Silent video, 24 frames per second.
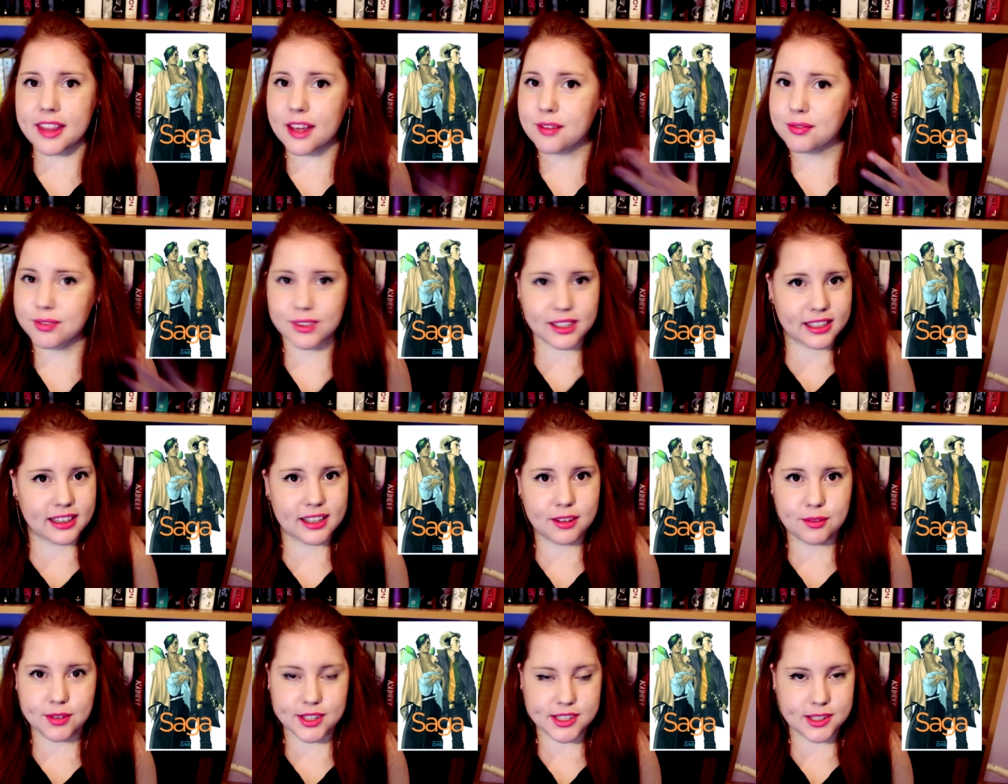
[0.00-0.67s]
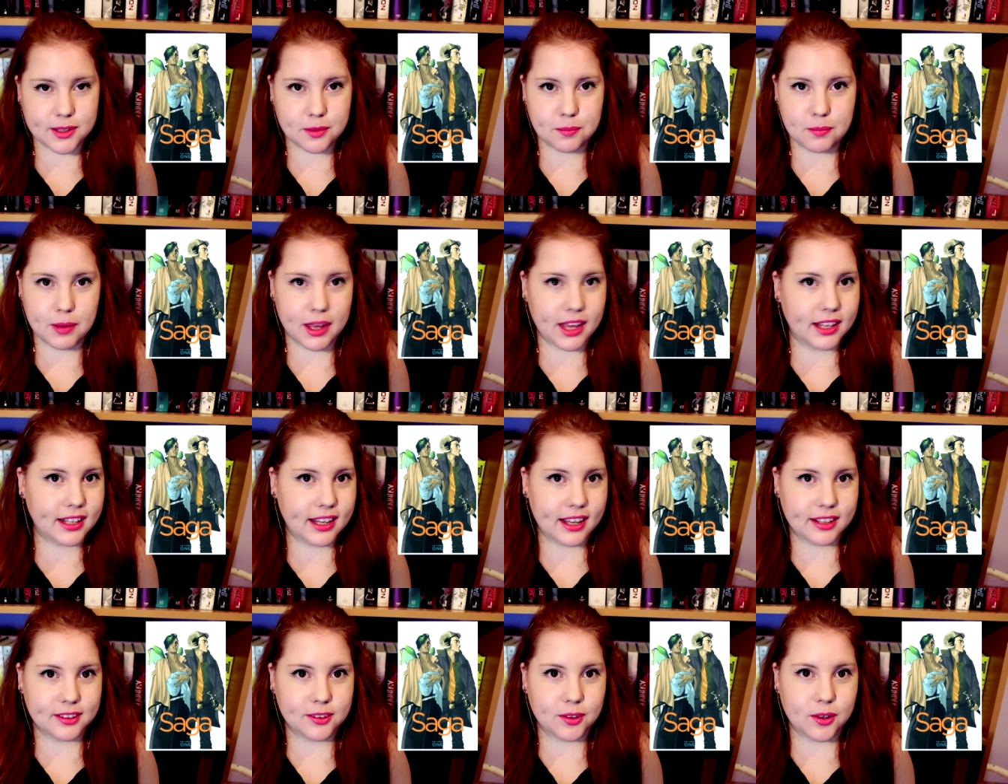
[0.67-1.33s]
definitely wasn't
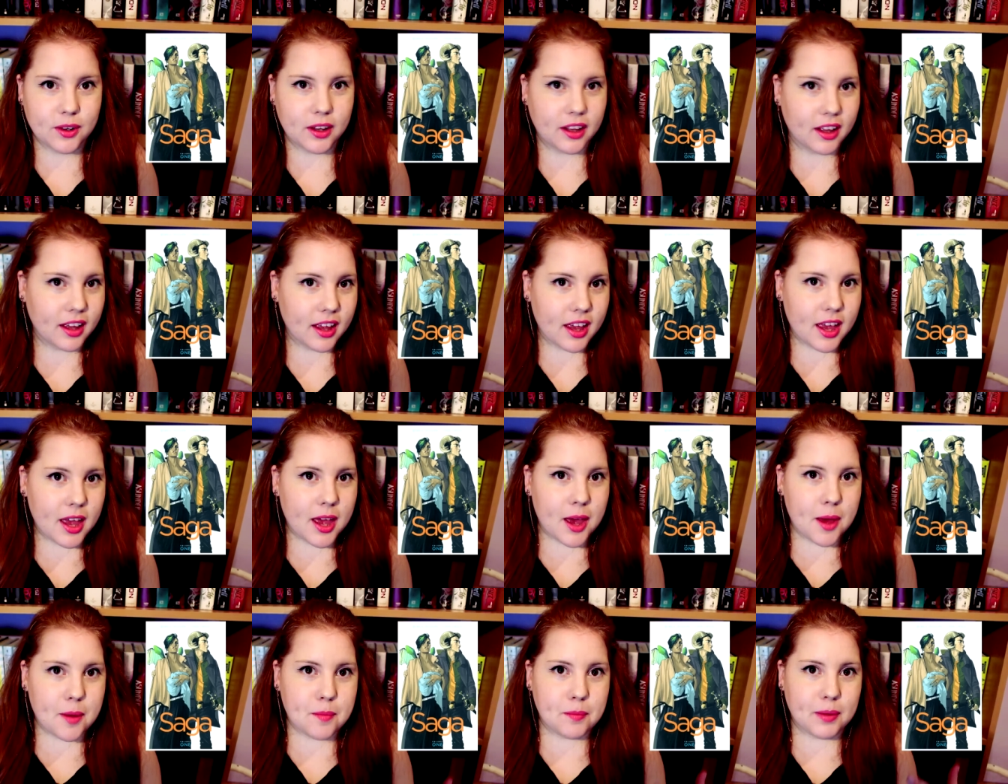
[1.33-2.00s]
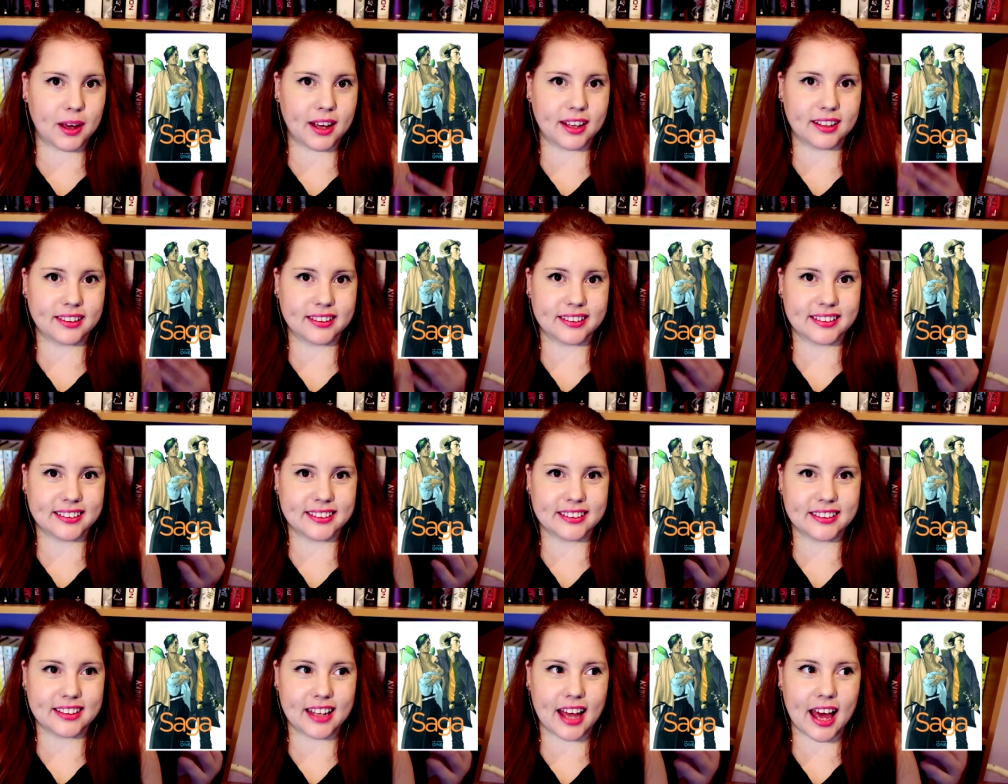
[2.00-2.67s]
bad at all, but
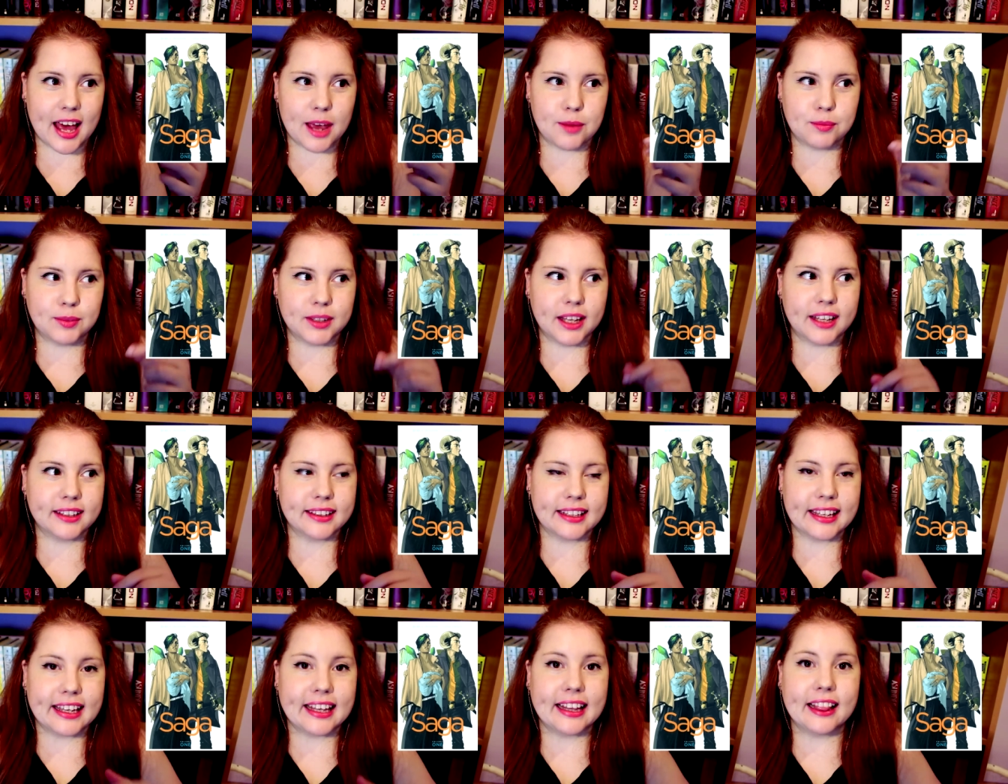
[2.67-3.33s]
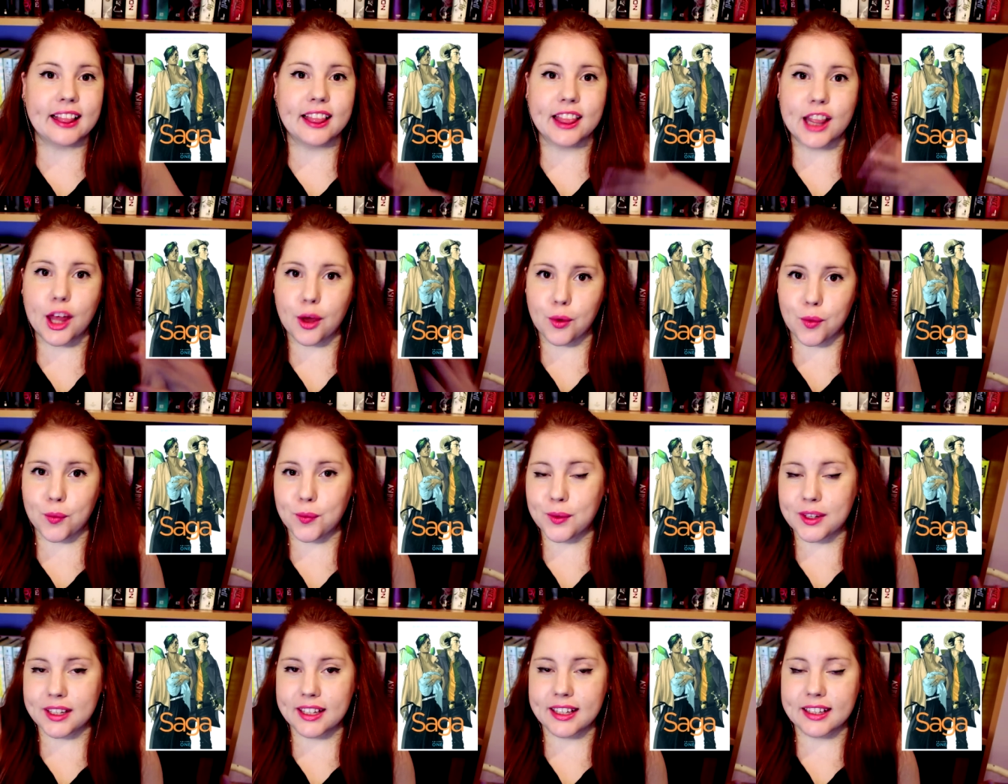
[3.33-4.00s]
I'm not in
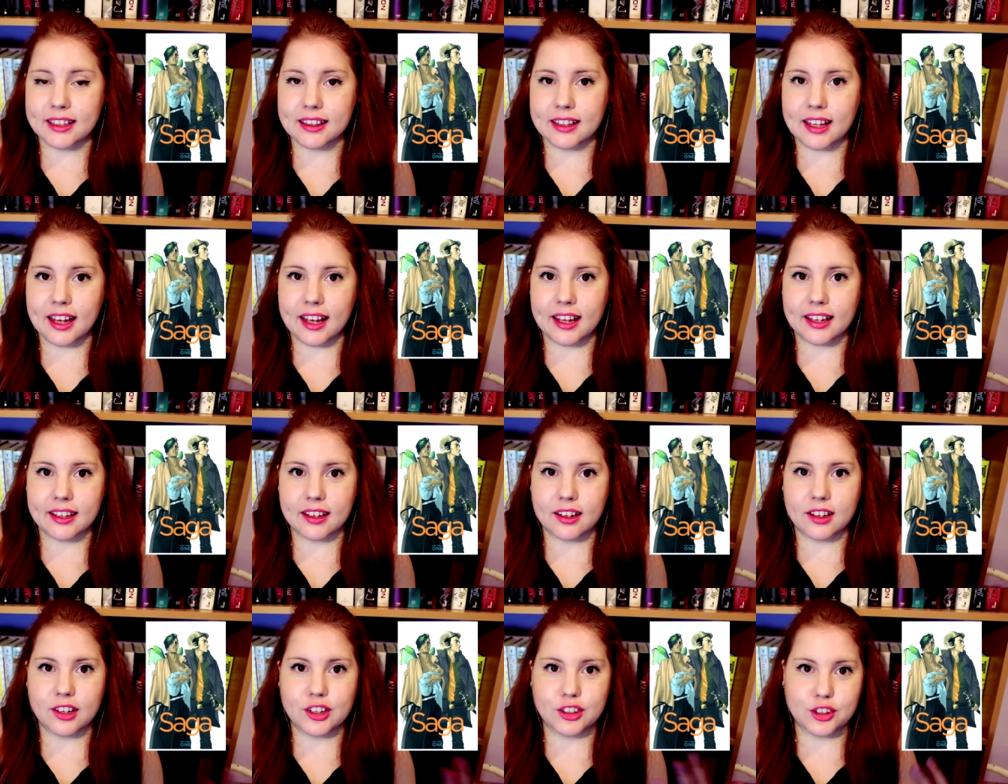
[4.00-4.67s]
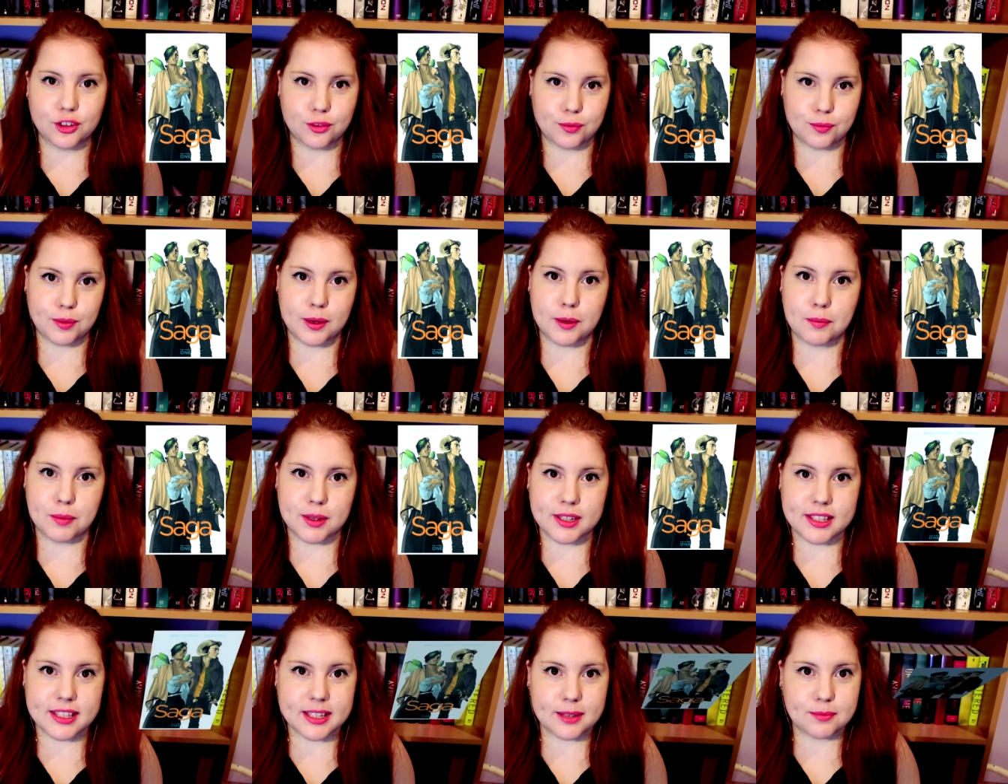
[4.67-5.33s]
love with it like a lot of
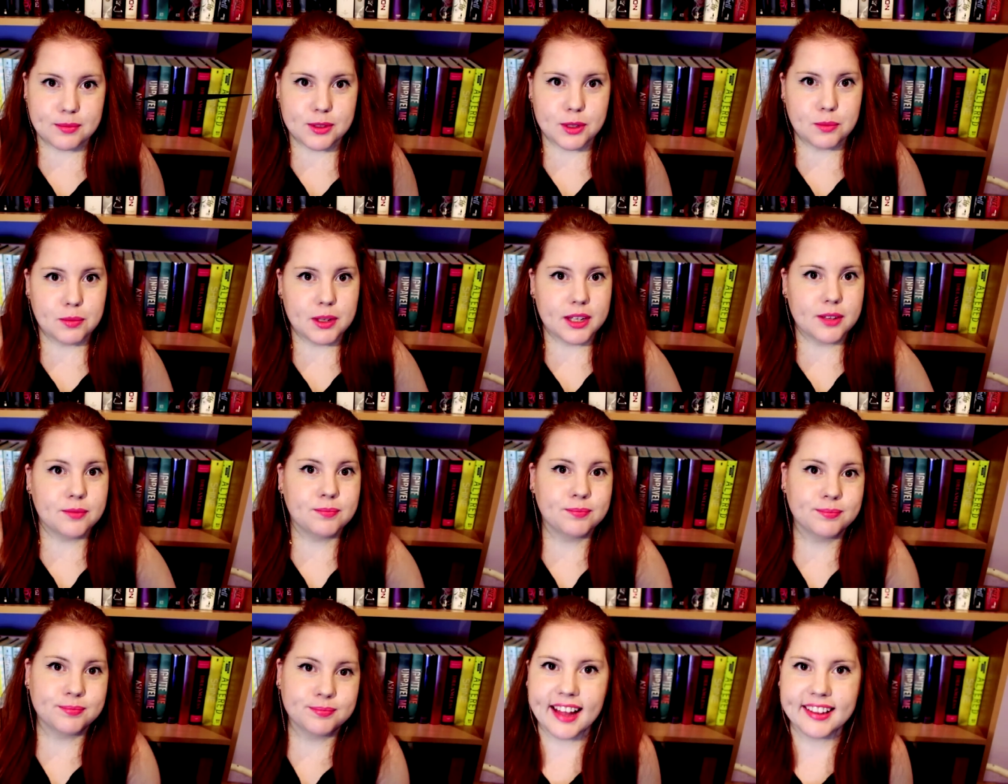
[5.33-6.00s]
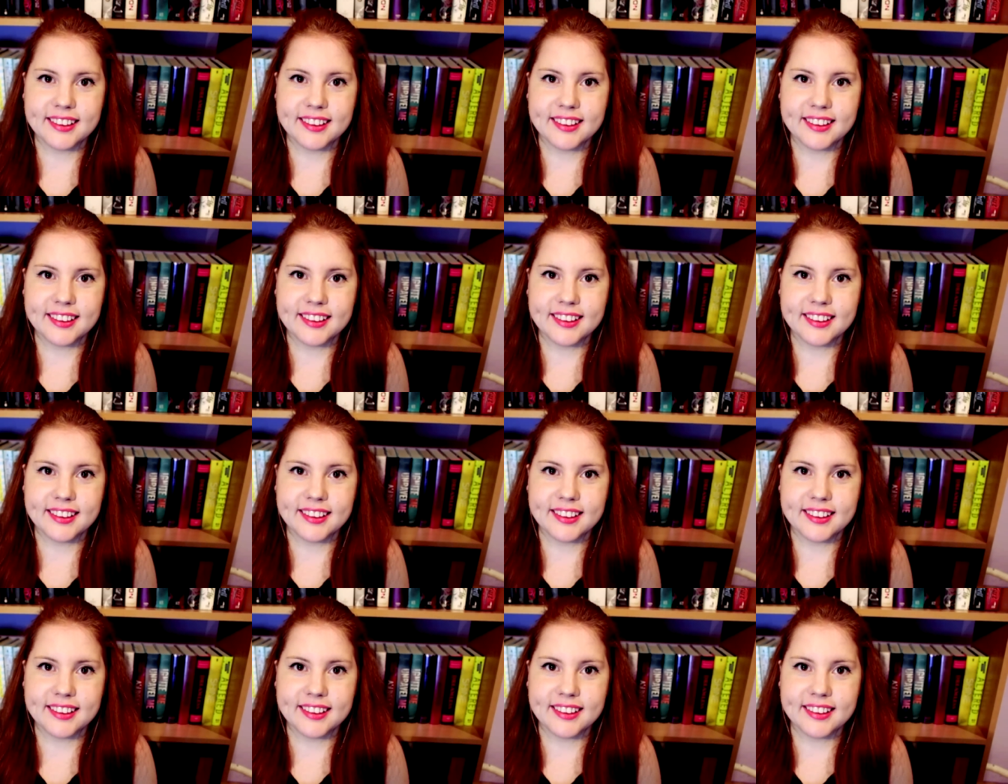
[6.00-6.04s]
people seem to be.